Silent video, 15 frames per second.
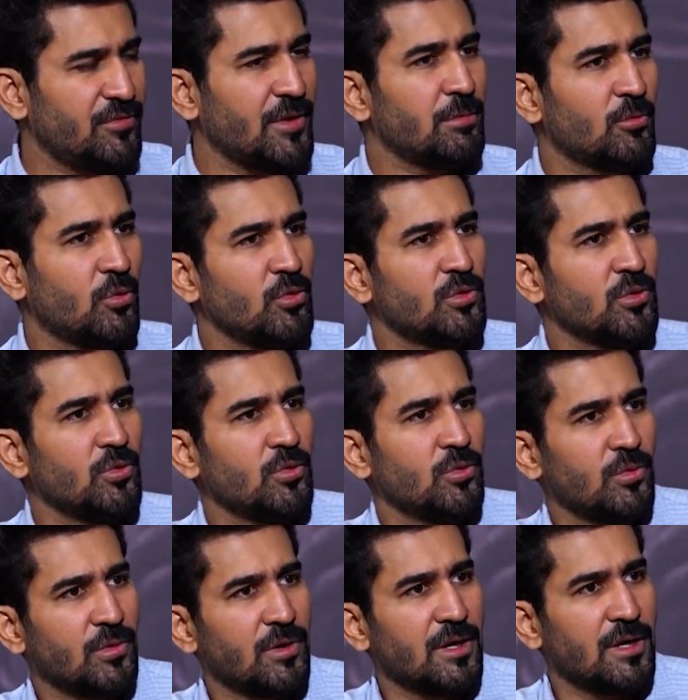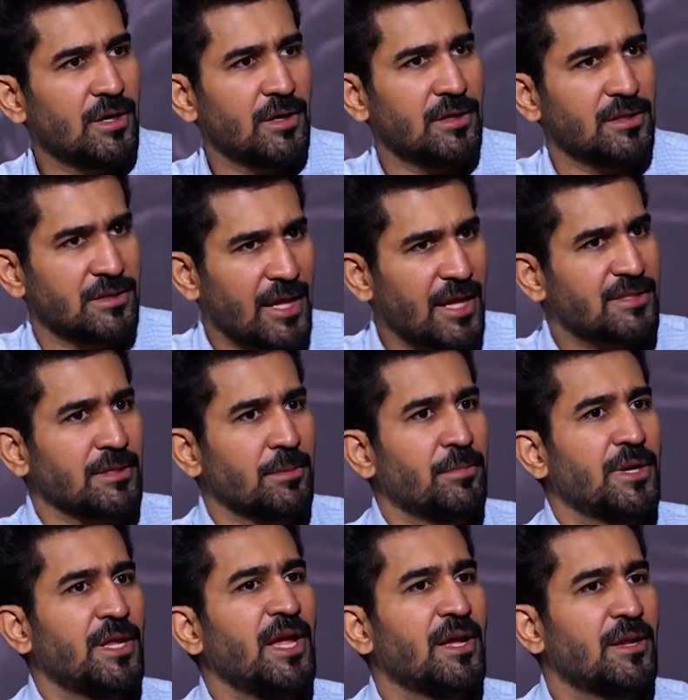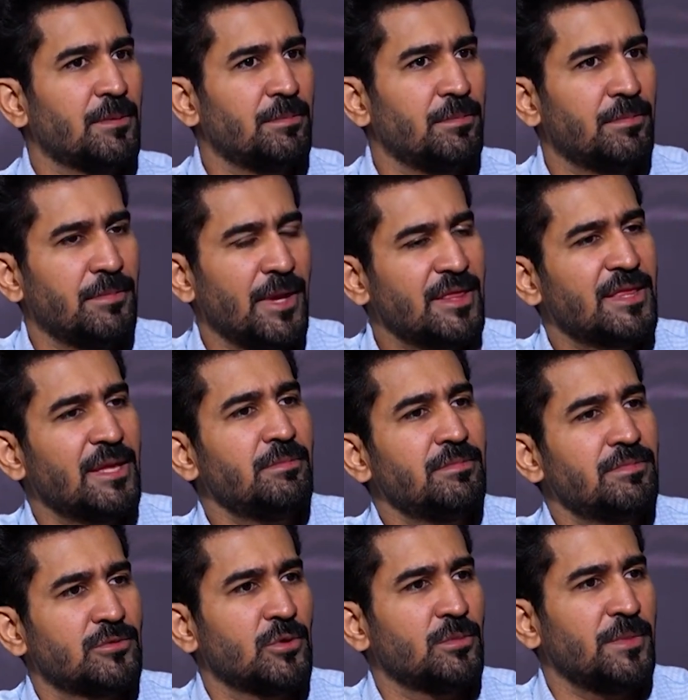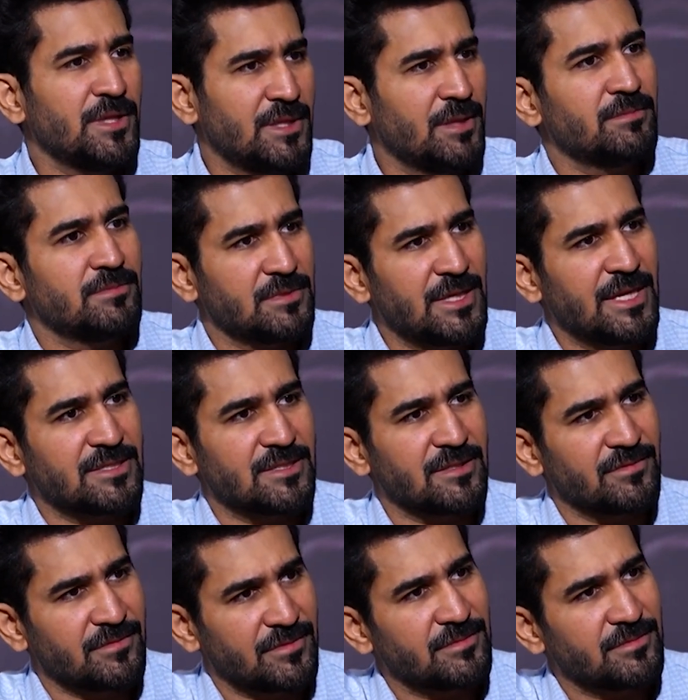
If I'm going to take somebody, I'll make them to be them their self.